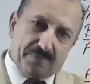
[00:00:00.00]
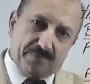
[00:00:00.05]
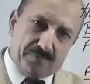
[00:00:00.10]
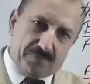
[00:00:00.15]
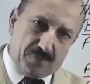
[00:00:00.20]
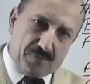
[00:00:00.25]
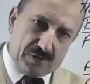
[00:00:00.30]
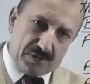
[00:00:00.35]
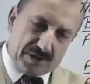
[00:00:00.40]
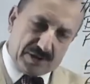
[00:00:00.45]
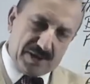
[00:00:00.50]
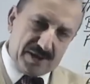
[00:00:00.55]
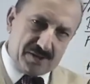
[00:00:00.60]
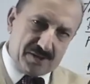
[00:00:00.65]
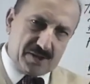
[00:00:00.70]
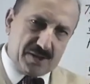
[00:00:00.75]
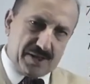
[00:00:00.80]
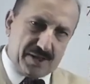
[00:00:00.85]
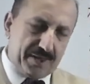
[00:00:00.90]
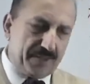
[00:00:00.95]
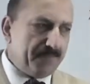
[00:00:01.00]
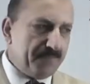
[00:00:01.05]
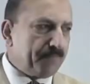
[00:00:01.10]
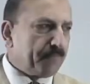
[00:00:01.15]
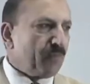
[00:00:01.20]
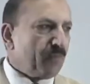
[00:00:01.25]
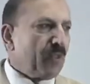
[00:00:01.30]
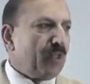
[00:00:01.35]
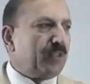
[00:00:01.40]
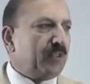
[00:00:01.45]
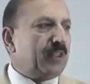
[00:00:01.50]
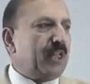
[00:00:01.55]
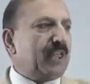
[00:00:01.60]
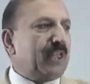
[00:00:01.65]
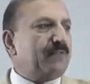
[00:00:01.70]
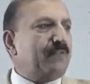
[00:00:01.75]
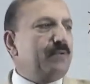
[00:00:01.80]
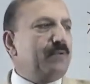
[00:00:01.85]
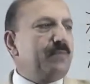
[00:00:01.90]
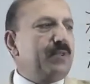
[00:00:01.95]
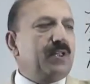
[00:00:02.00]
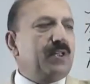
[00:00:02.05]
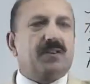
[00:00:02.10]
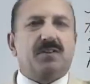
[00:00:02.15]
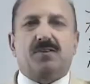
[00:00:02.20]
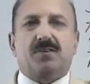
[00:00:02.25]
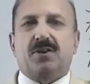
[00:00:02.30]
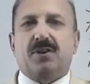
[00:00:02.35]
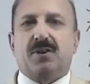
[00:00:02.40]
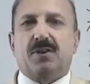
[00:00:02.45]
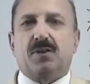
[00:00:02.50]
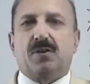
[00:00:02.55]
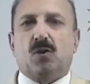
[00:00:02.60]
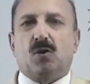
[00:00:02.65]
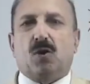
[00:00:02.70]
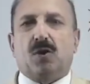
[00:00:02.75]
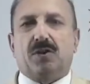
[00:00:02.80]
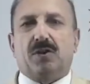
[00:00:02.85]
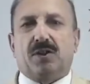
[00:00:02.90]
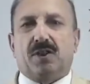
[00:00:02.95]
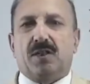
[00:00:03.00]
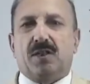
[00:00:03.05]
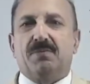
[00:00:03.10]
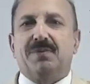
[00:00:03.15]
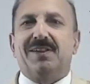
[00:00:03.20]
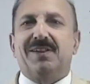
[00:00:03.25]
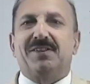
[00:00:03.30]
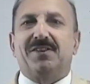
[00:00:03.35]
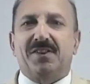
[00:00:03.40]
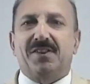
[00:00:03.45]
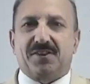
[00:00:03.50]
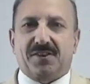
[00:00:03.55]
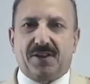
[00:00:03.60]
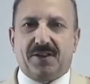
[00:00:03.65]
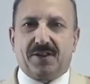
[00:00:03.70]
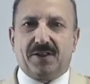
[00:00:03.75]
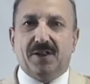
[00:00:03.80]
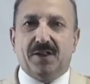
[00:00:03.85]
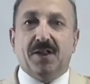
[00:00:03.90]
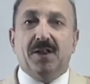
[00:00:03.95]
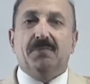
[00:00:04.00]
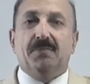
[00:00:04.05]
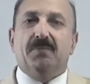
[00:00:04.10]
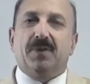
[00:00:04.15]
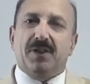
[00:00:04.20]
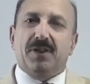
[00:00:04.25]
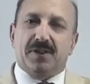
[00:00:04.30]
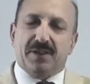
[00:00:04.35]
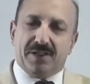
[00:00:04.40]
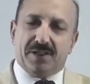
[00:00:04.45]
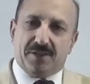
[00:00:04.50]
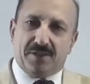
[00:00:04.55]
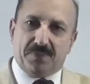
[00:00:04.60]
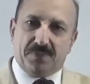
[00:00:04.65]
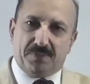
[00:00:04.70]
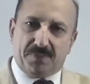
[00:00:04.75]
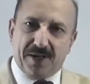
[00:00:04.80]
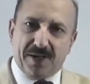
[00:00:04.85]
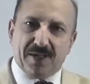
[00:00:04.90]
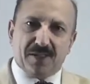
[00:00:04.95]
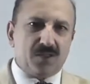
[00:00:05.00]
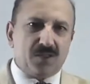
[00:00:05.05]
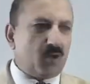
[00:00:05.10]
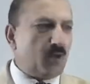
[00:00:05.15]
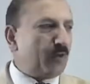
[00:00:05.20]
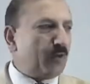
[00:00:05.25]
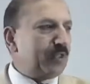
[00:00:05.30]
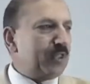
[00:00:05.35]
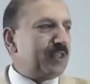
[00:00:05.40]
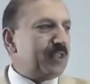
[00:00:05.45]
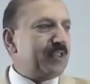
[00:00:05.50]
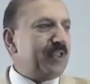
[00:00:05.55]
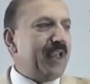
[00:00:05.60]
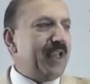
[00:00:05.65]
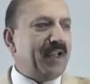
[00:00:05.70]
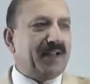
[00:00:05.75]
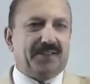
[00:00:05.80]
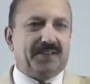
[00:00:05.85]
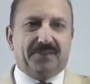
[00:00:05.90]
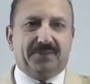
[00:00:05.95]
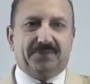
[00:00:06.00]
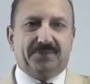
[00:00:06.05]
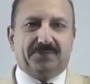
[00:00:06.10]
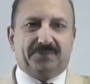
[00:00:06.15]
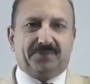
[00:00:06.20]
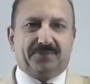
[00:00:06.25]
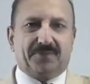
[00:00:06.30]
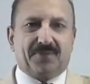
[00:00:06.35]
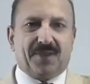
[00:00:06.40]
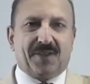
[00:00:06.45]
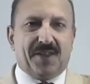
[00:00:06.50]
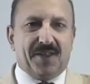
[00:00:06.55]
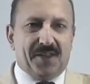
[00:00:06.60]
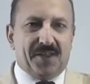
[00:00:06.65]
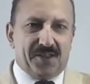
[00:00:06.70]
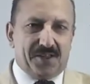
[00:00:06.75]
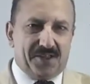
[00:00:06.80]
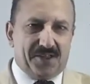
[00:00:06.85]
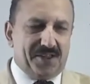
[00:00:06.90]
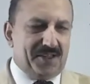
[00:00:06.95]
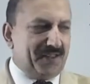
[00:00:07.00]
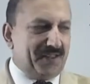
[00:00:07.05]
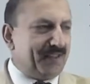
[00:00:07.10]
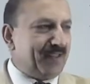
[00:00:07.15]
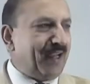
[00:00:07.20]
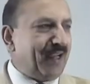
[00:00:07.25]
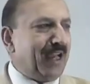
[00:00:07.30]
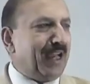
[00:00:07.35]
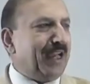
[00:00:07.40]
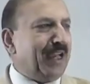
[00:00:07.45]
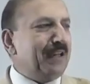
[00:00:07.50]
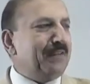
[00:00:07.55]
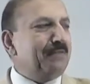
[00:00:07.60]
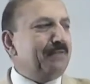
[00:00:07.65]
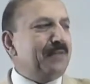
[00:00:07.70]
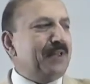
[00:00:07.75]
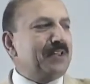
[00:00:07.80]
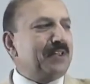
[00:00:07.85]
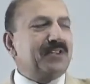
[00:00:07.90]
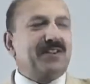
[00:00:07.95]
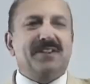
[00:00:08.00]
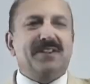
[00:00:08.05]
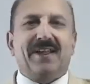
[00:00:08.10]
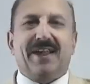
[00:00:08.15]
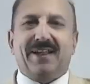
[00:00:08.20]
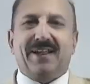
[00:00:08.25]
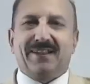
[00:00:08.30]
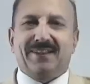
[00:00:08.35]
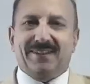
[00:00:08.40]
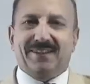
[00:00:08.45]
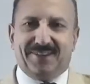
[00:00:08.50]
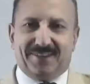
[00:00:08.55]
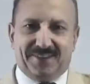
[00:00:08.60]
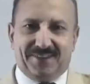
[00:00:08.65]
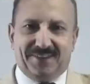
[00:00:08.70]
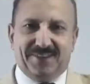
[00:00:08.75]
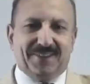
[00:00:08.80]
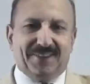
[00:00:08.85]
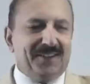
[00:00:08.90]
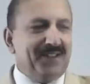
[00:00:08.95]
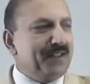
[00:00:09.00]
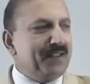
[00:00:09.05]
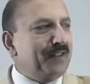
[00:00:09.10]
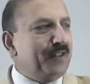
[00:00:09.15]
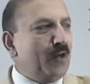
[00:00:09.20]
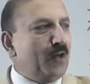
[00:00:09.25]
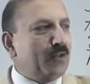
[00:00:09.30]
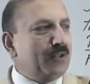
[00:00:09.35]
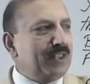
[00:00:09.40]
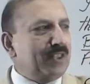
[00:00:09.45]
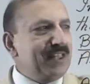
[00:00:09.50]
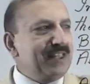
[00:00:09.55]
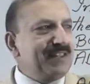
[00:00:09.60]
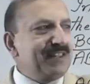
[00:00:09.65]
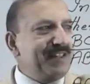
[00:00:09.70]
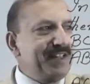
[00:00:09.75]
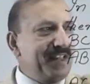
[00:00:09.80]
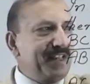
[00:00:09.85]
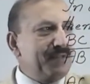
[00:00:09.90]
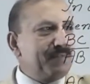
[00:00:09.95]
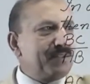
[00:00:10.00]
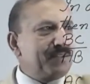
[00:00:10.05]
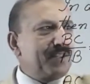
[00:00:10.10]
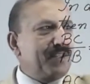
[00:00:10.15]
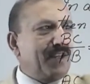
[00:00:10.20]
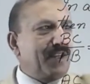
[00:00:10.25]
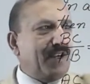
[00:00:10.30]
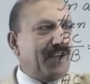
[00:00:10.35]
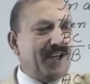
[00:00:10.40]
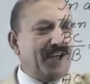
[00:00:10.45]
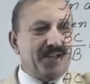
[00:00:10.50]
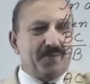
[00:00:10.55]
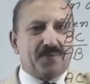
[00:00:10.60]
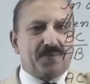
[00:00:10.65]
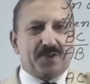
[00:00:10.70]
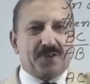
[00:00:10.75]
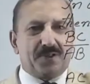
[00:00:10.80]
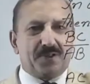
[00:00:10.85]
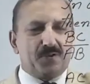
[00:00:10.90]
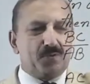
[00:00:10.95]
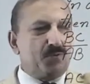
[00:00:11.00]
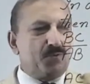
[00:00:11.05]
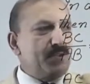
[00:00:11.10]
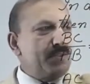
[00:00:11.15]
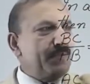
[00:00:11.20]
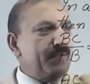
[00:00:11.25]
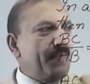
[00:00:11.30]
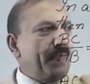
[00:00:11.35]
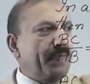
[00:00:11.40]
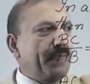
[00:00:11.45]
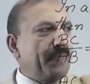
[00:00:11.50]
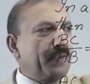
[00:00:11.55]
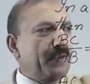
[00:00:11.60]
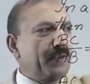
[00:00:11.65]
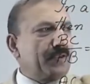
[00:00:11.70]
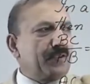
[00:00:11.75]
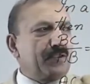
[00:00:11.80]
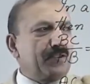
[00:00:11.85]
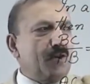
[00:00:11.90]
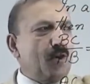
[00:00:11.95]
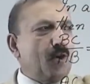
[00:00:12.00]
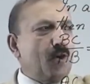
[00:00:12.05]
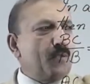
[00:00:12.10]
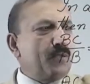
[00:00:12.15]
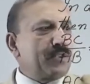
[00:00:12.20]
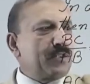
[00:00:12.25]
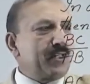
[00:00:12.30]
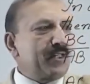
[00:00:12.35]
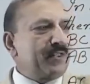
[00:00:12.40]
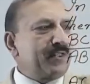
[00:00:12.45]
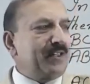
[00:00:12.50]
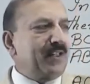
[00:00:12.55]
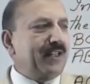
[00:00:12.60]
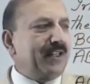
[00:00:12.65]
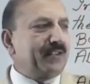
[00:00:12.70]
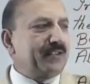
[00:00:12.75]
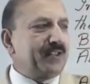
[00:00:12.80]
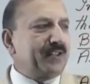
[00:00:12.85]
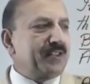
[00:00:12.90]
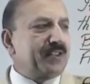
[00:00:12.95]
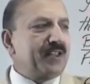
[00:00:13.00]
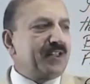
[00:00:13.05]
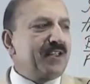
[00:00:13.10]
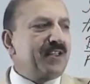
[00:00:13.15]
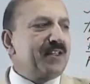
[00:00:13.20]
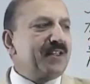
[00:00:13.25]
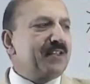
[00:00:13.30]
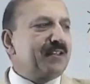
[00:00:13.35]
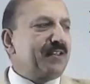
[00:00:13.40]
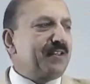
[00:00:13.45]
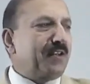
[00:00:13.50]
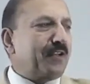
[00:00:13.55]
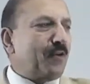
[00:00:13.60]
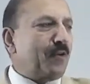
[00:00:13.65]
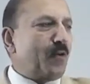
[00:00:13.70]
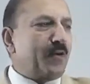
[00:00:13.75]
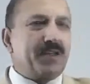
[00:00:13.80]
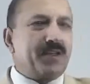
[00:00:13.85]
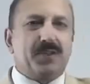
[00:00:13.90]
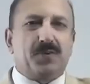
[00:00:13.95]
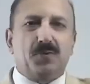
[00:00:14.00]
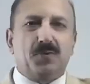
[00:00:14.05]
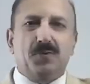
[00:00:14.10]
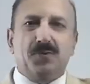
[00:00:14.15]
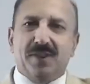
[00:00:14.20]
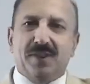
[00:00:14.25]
third side that will be considered all the time adjacent. But it depends on this angle. Here I have mentioned angle A. Now these names, hypotenuse, this is opposite, adjacent is according to